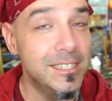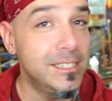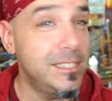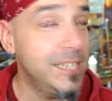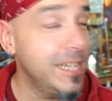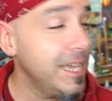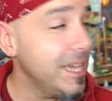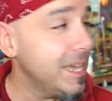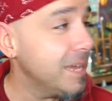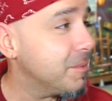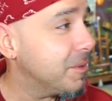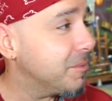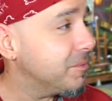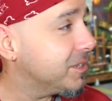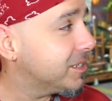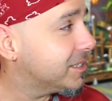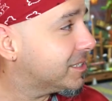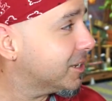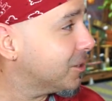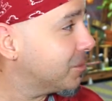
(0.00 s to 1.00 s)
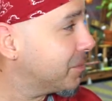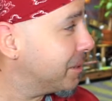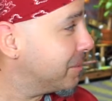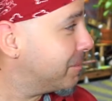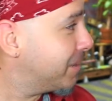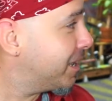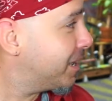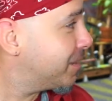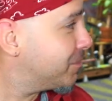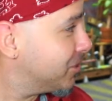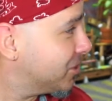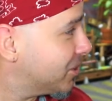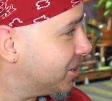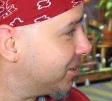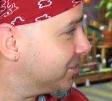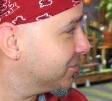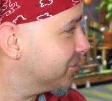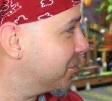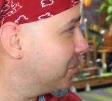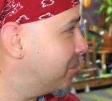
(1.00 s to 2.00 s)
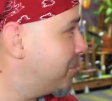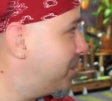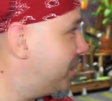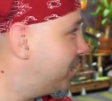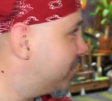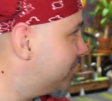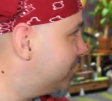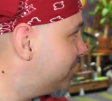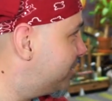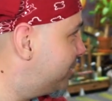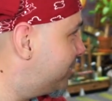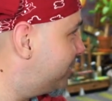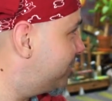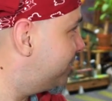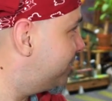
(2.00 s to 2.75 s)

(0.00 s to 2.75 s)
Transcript: Damn, I'm going to tell my mom you called her a muggle.